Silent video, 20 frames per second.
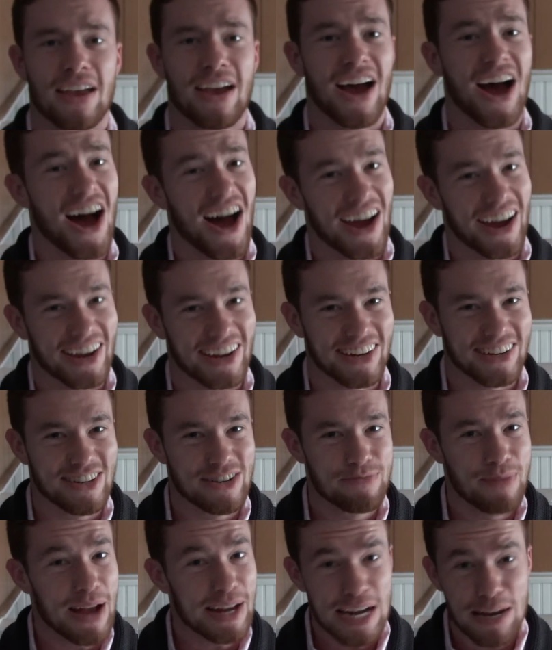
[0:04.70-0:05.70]
Hi,
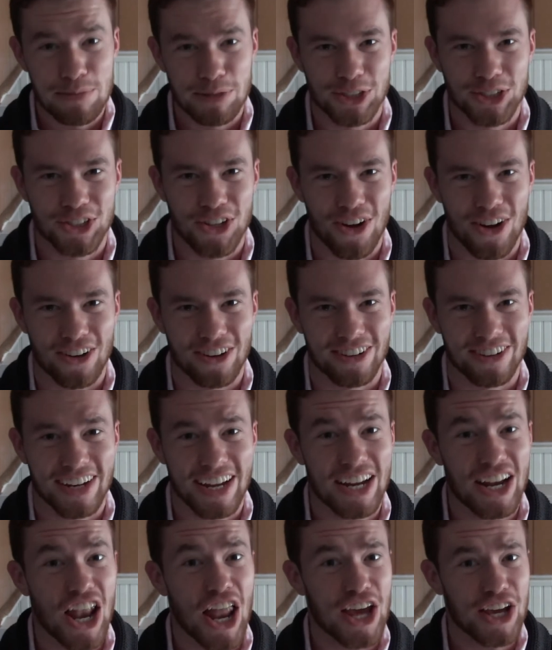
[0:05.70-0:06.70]
my name is Sean,
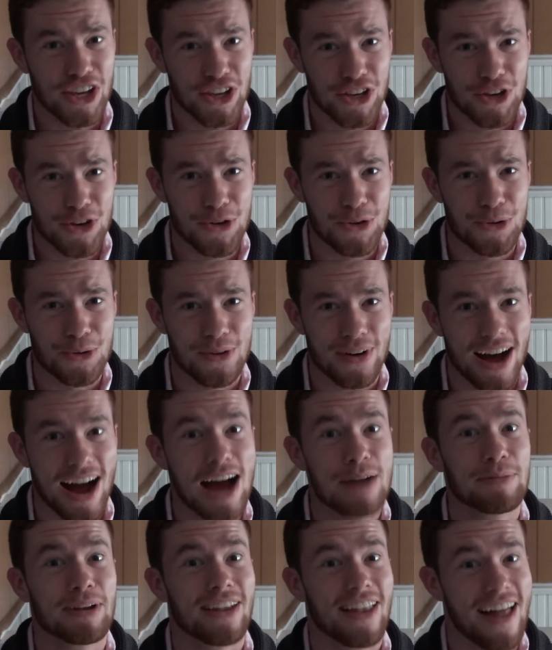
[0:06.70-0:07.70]
and like you,
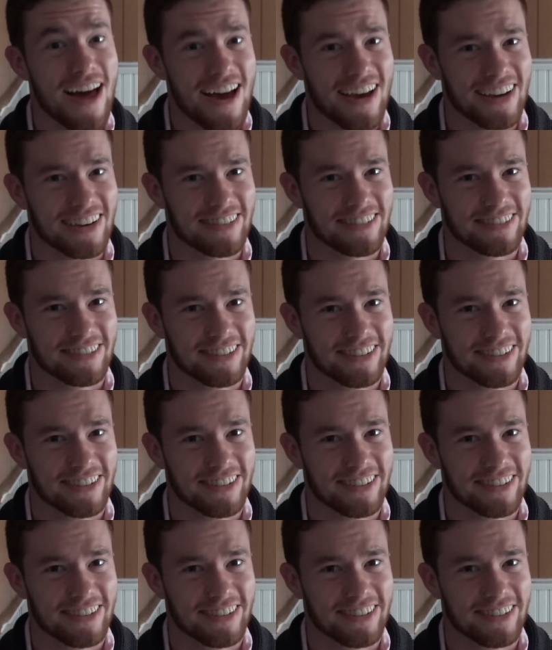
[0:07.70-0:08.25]
I'm alive.